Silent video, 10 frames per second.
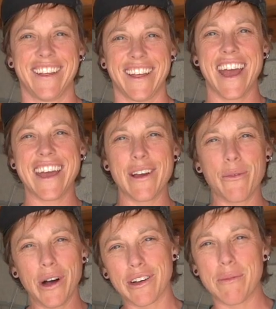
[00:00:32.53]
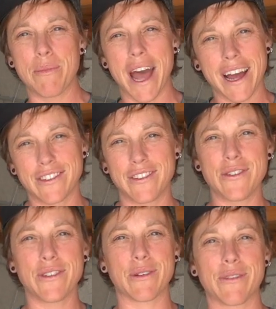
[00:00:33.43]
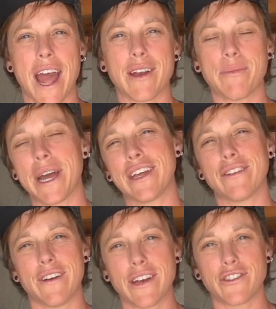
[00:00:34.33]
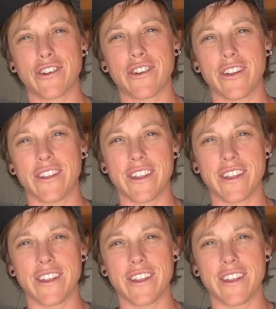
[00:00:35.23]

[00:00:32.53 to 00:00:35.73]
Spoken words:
Hey, welcome back to the Rad Bike Adventure,